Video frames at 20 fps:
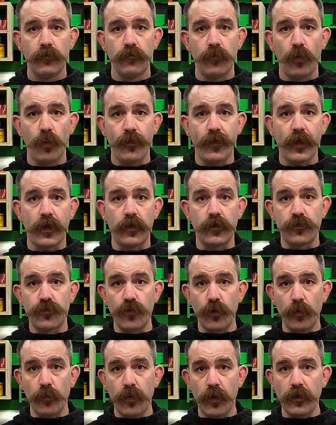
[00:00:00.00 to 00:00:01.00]
but without a
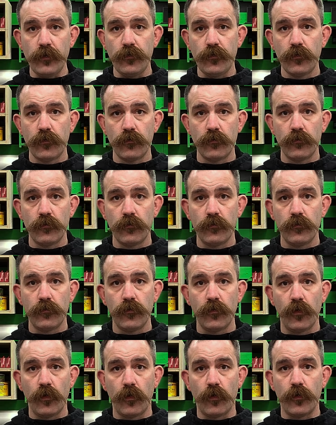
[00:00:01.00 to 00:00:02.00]
drill press
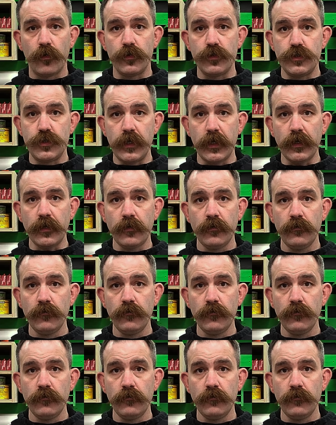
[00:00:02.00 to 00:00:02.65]
or a jig,